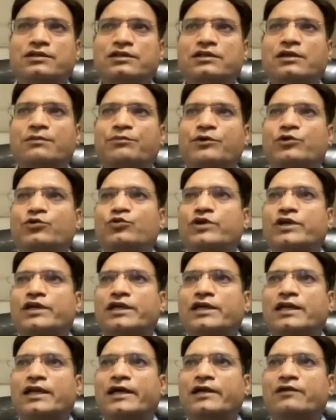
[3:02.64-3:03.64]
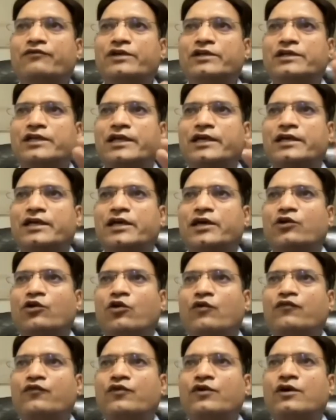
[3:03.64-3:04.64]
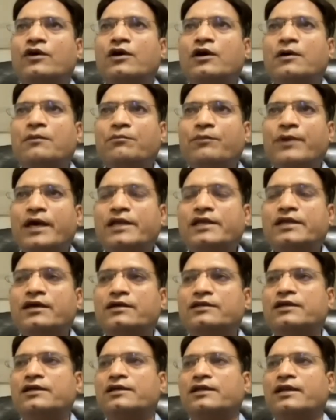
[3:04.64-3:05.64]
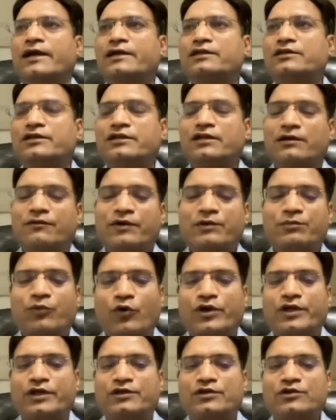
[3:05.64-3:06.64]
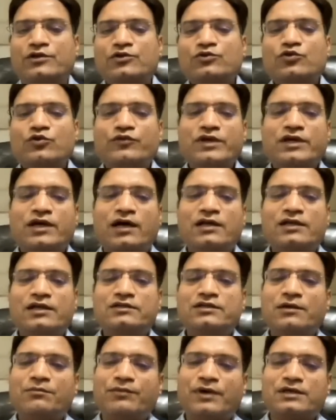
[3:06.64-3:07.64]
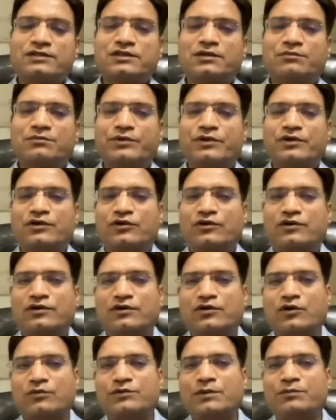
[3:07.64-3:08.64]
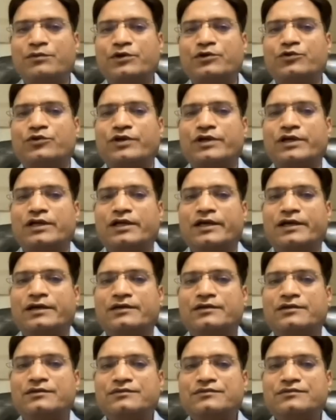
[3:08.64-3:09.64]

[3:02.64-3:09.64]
this is the pituitary gland which take care of many other glands in our body. So we call it the master uh, of the pituitary gland.